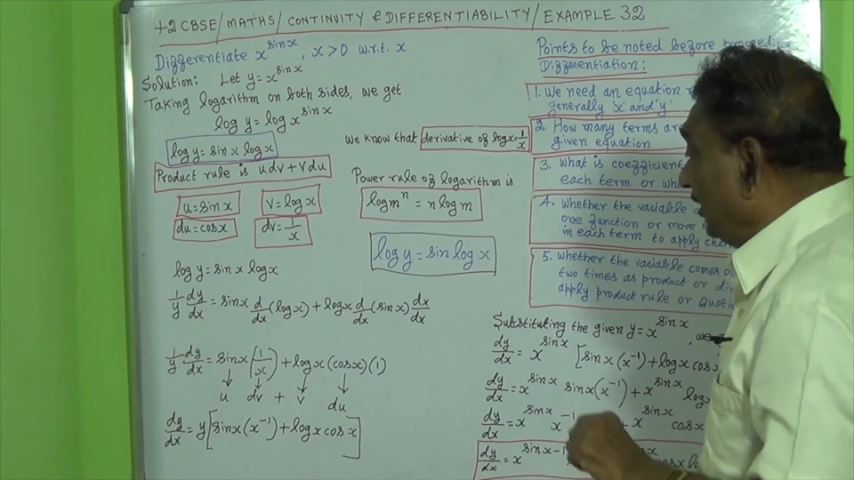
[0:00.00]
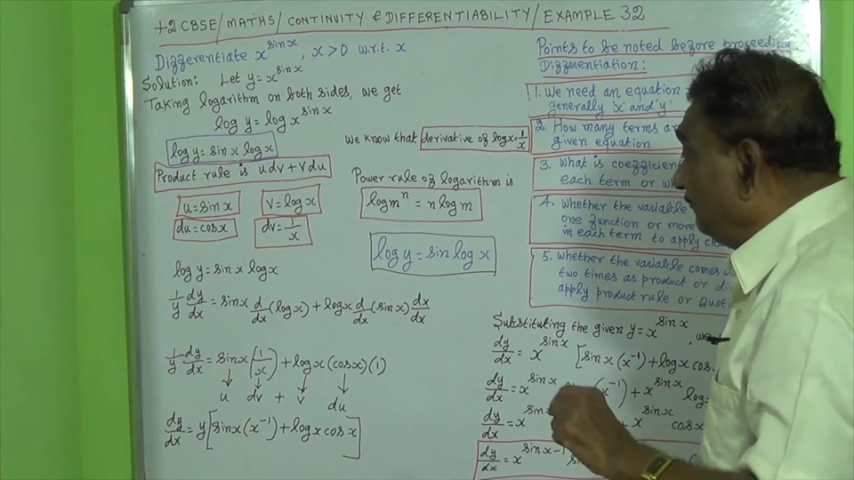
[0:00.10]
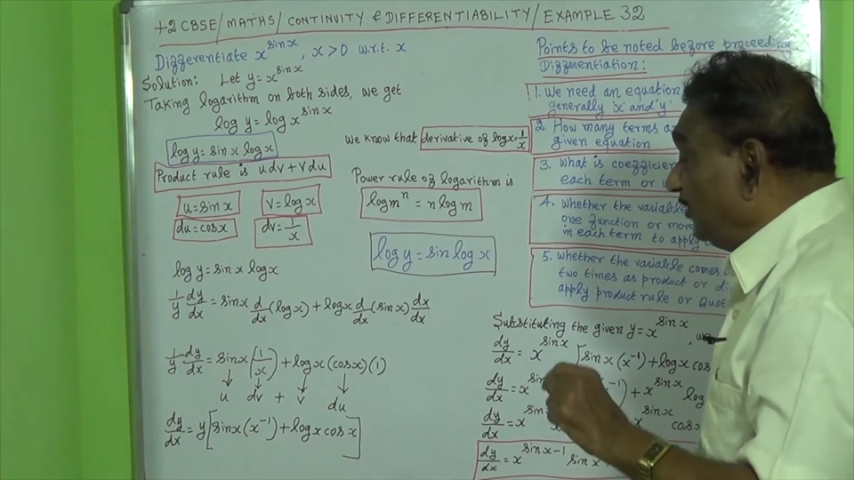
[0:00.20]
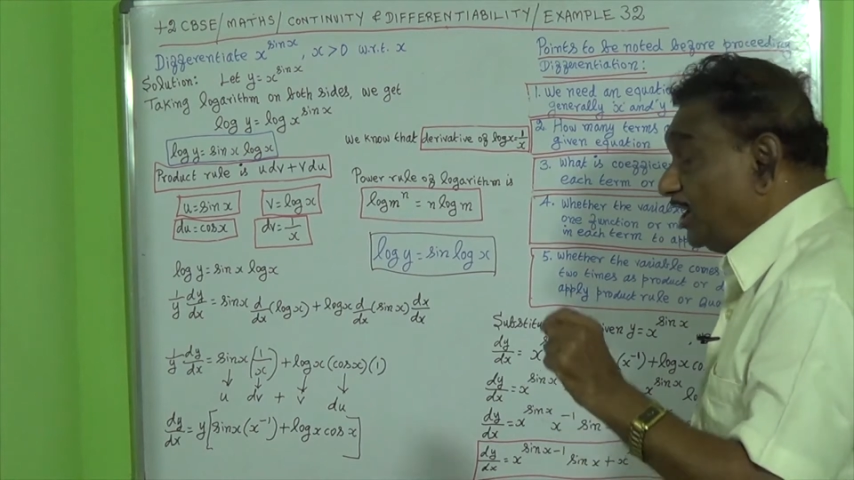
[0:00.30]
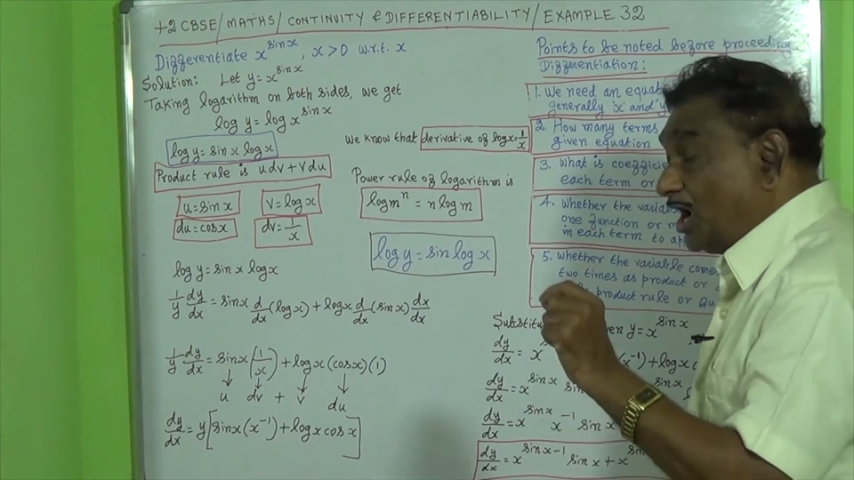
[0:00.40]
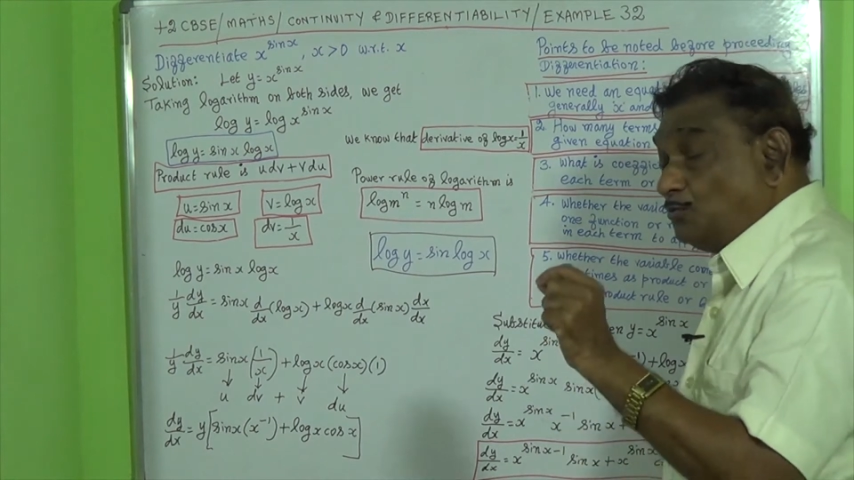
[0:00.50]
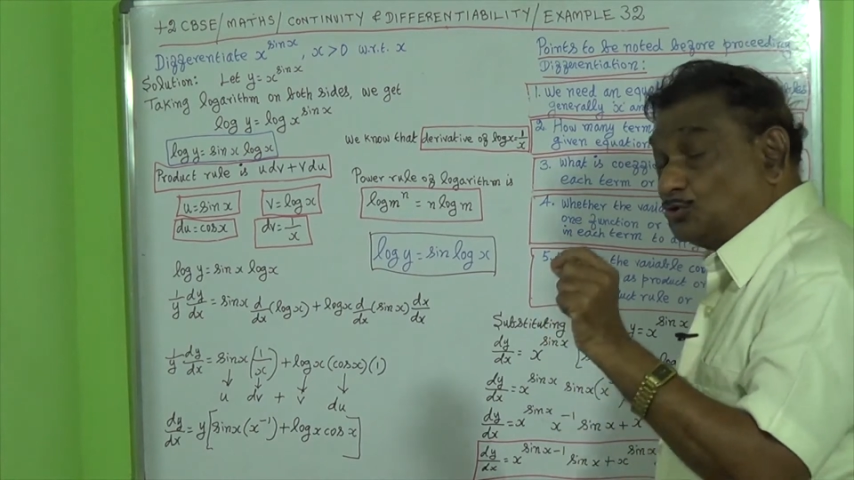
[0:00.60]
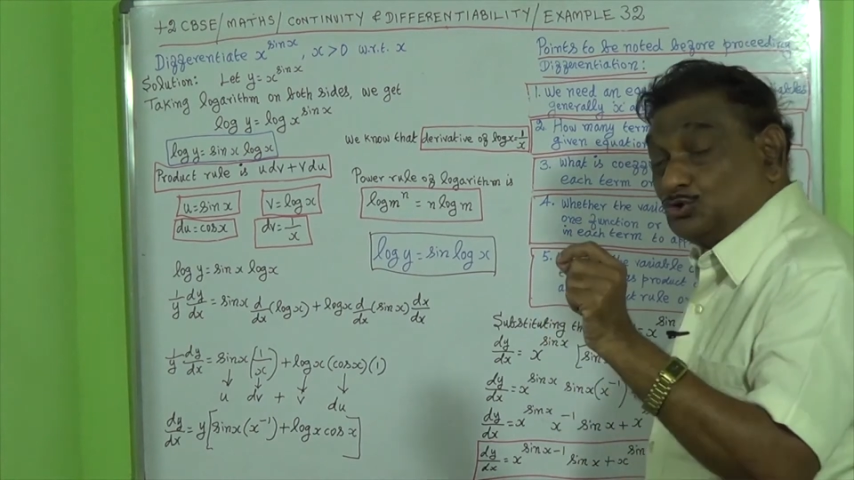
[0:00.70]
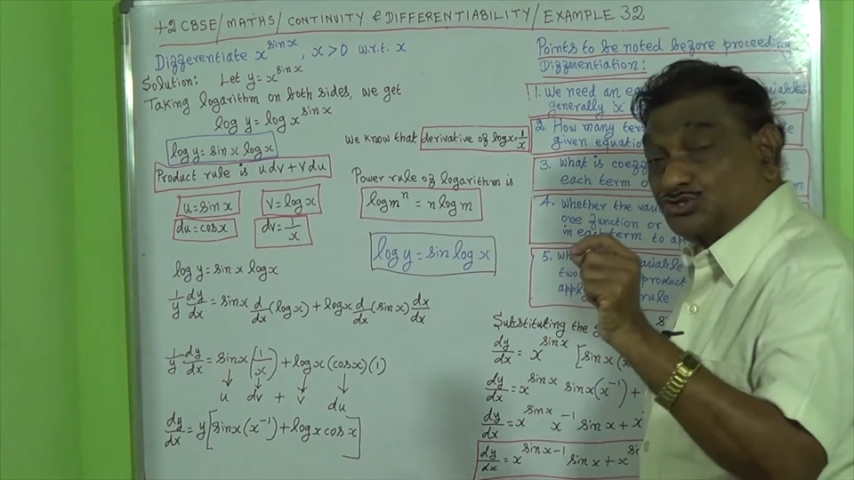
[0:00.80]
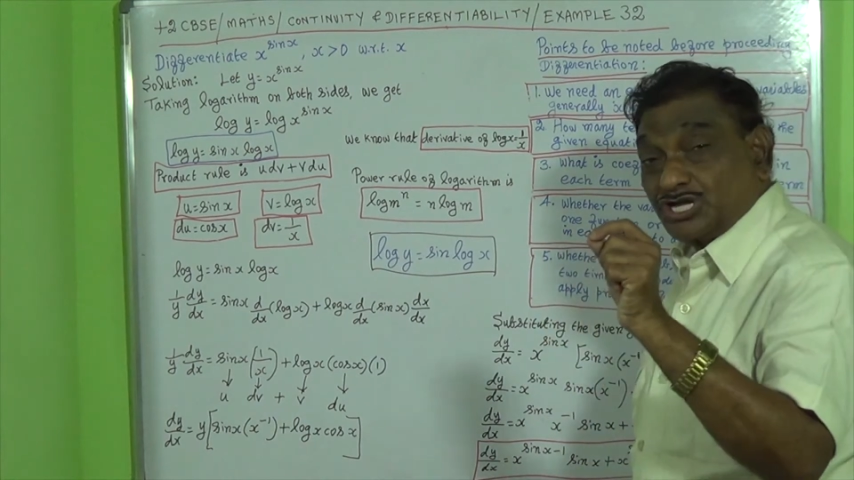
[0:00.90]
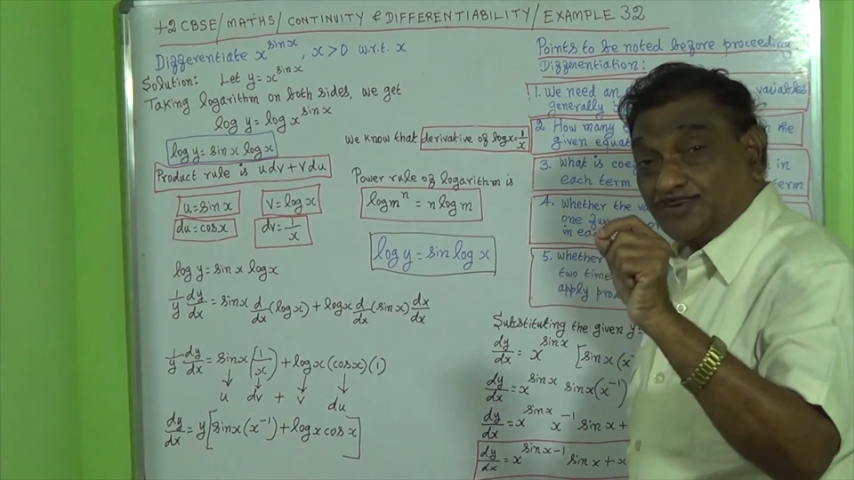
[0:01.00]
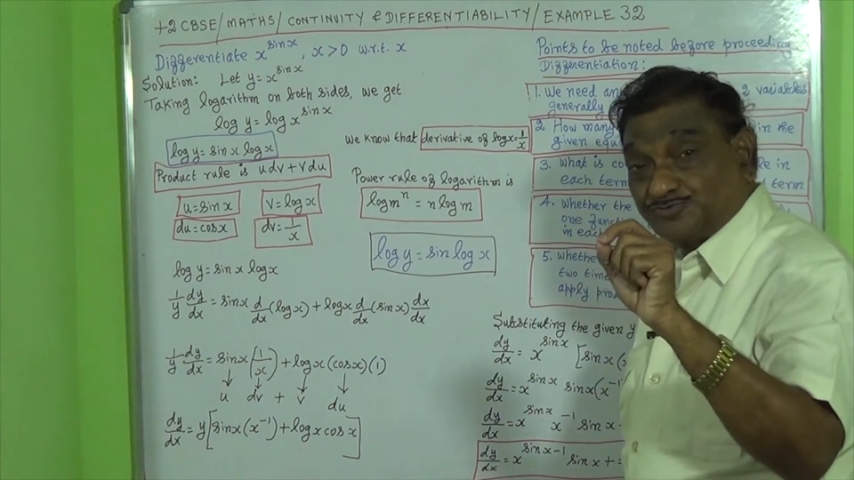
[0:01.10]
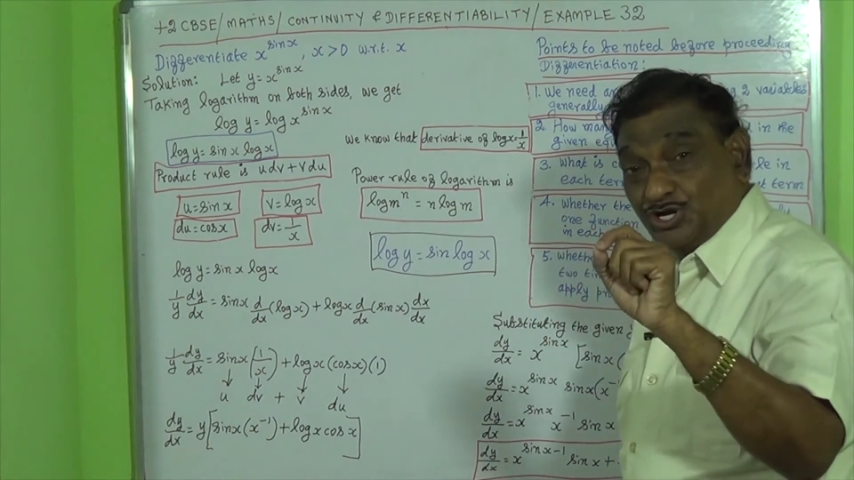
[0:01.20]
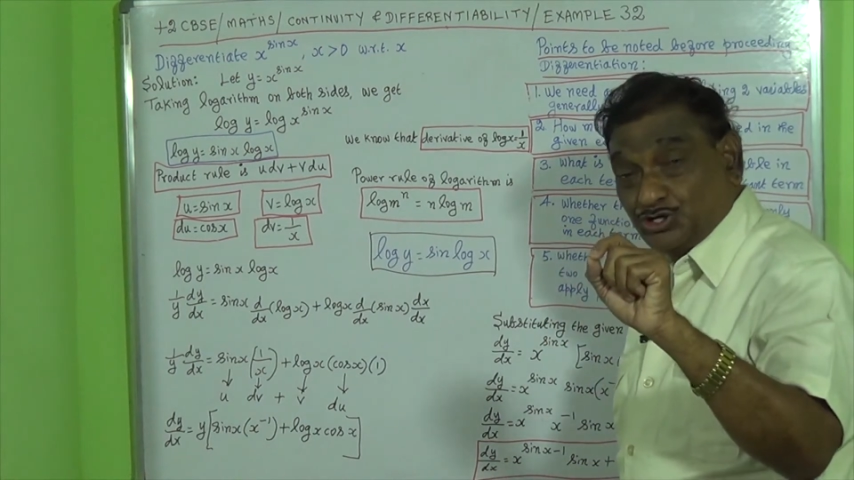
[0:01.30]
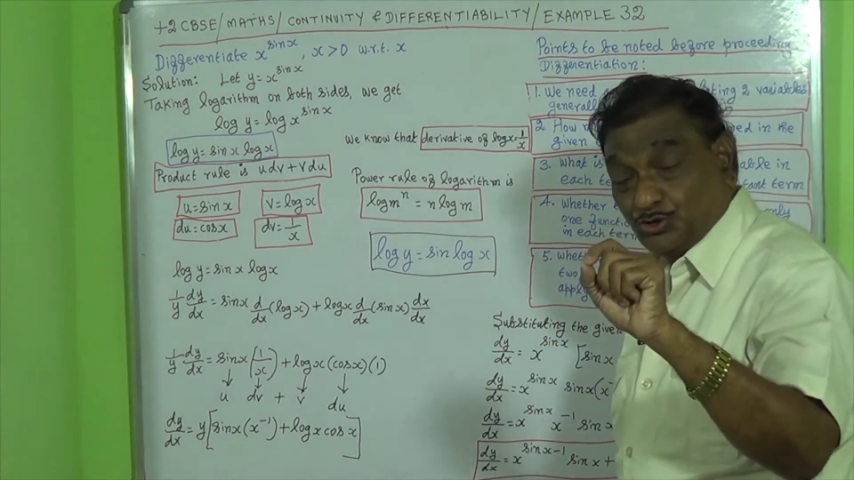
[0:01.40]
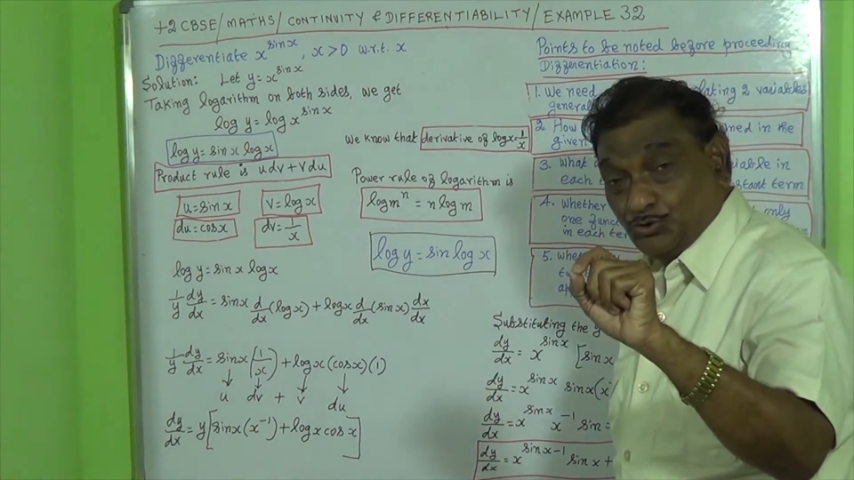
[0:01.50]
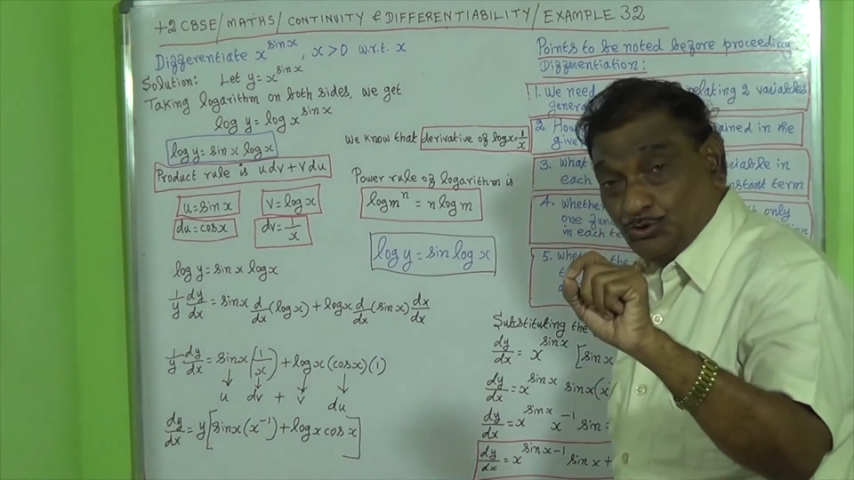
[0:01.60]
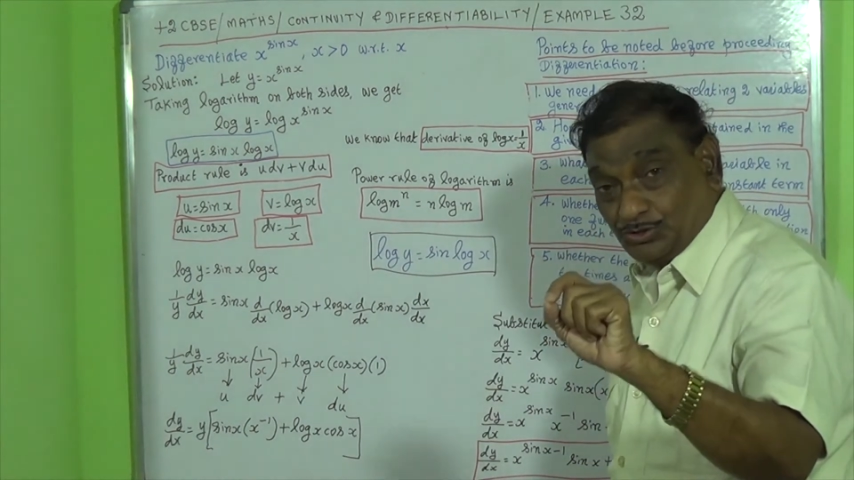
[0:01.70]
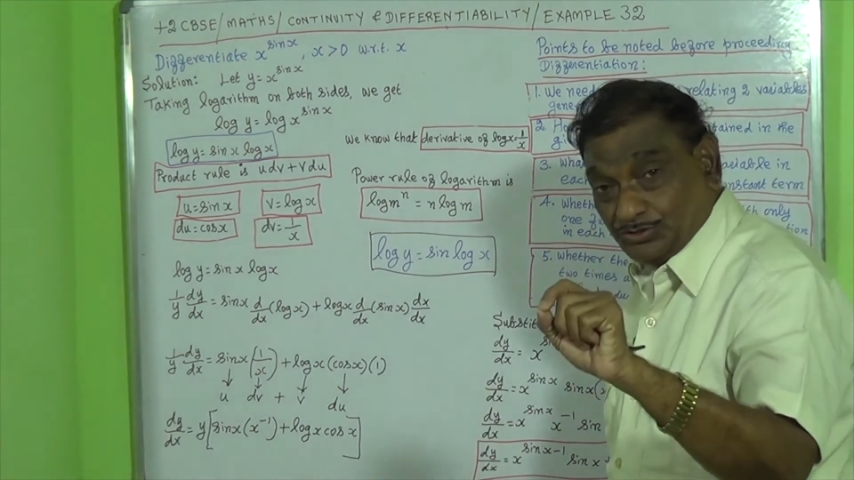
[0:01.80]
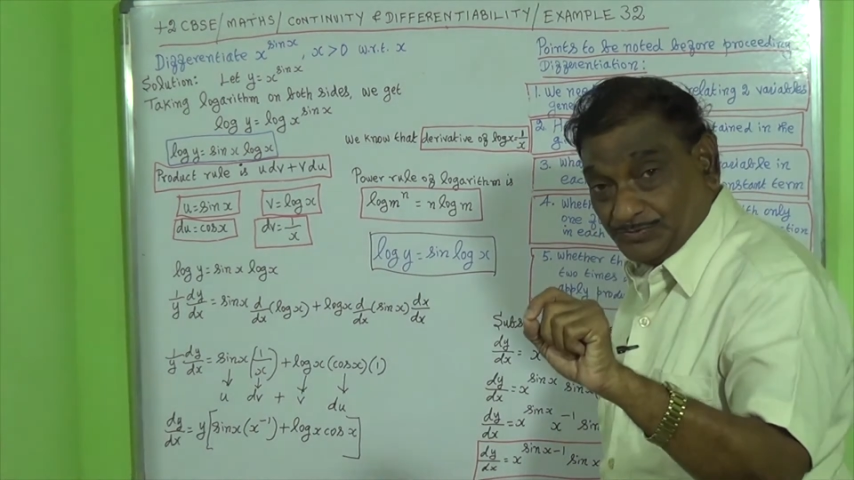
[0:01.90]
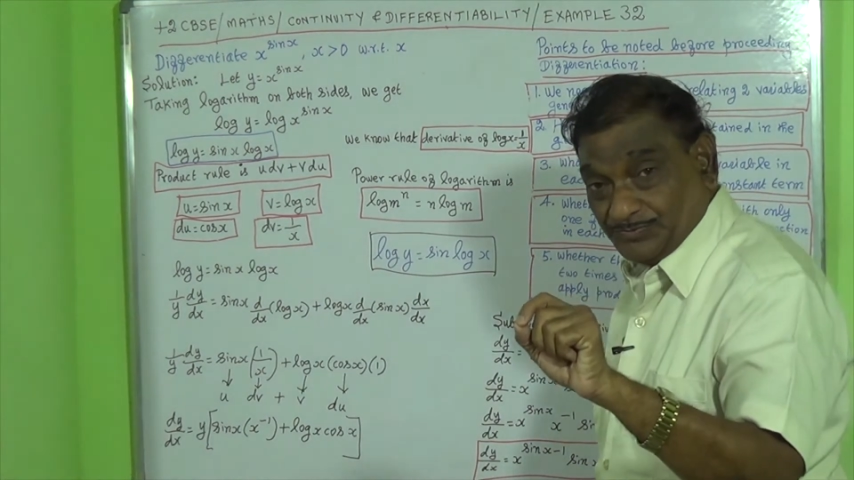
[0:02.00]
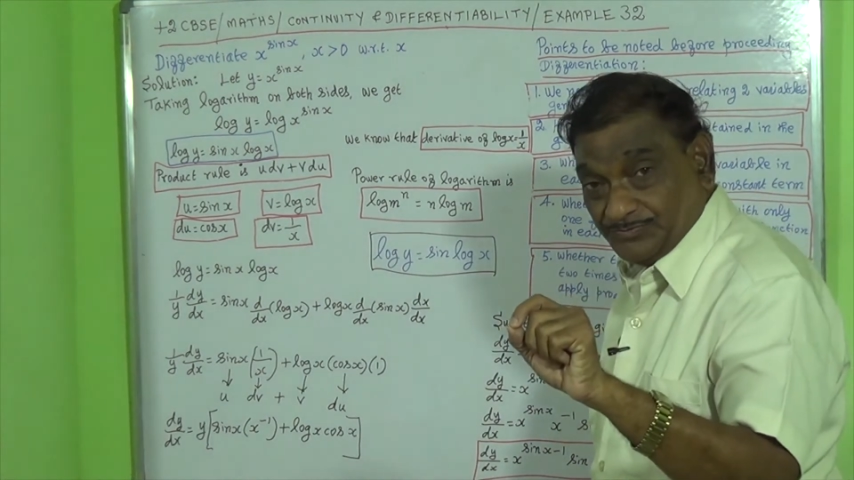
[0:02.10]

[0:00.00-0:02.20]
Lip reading: we have to substitute